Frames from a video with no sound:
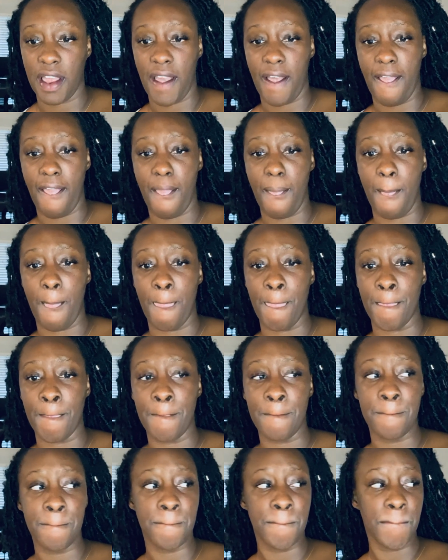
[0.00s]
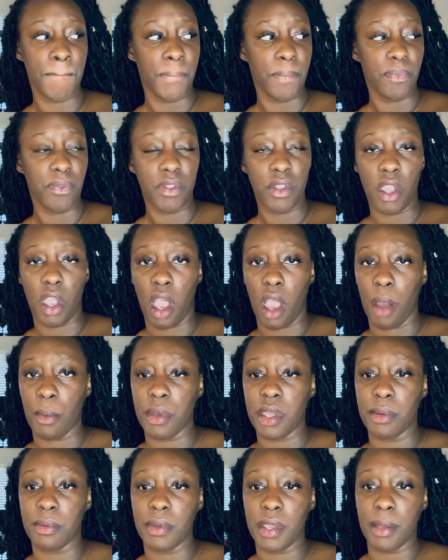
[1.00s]
and
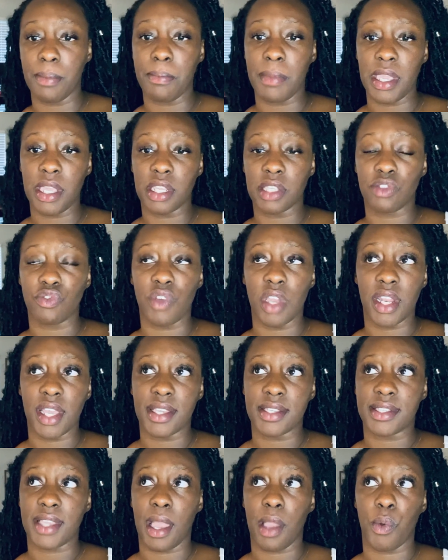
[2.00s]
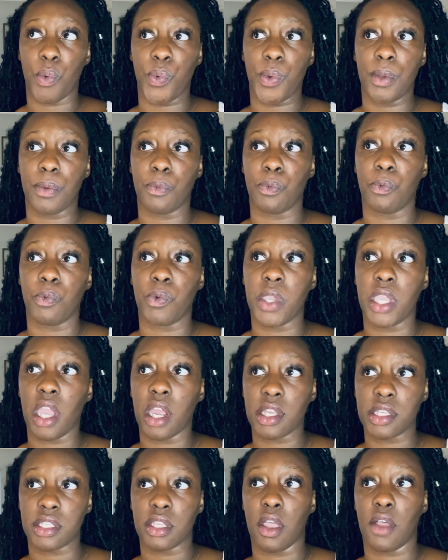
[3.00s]
it made us realize that we
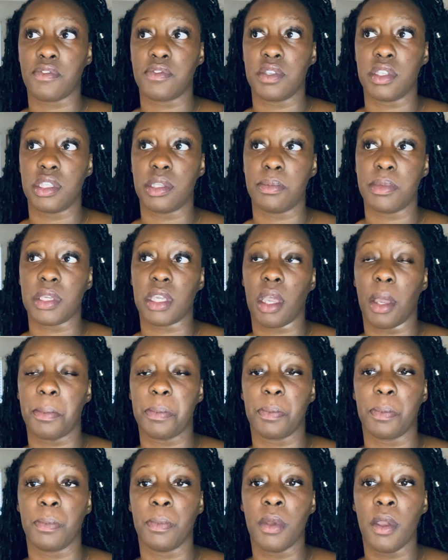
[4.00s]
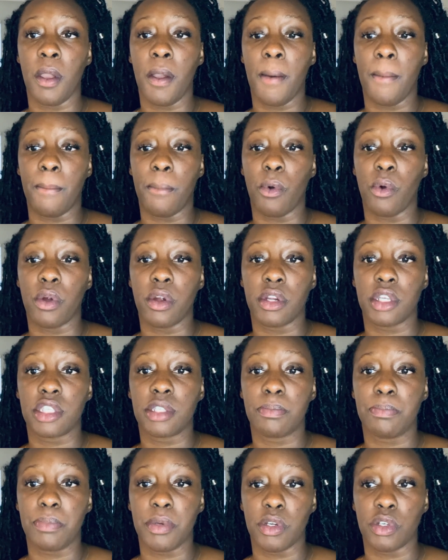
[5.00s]
ourselves need to become more
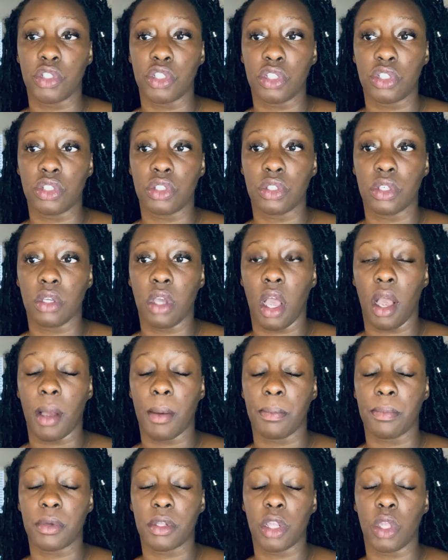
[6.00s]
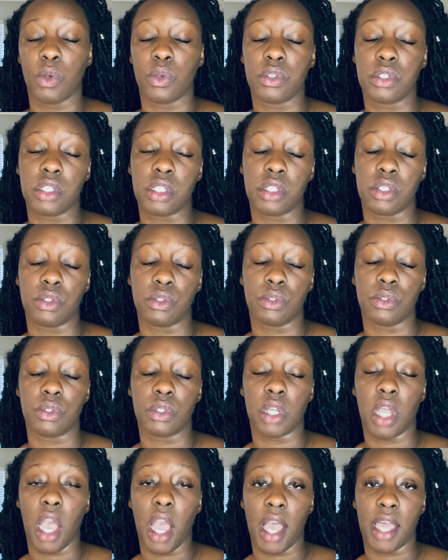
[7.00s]
spiritual, close to
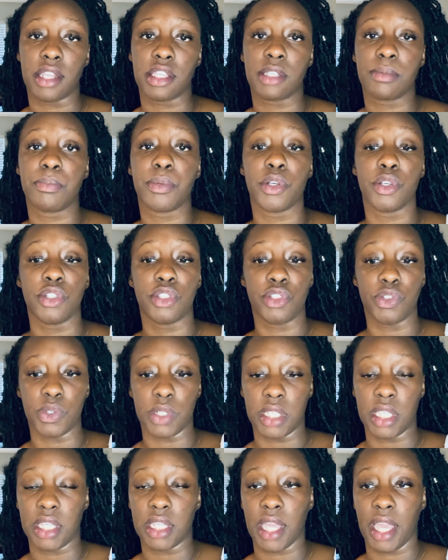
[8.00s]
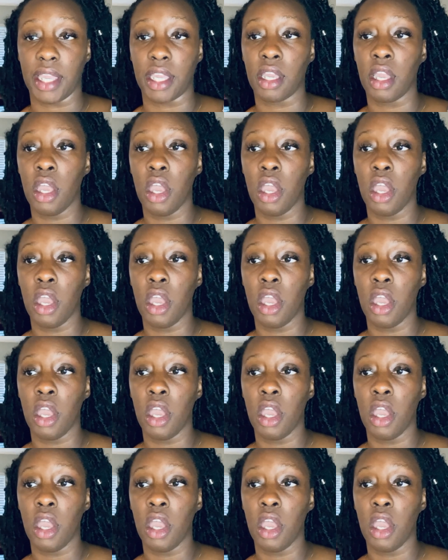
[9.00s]
God spiritually, like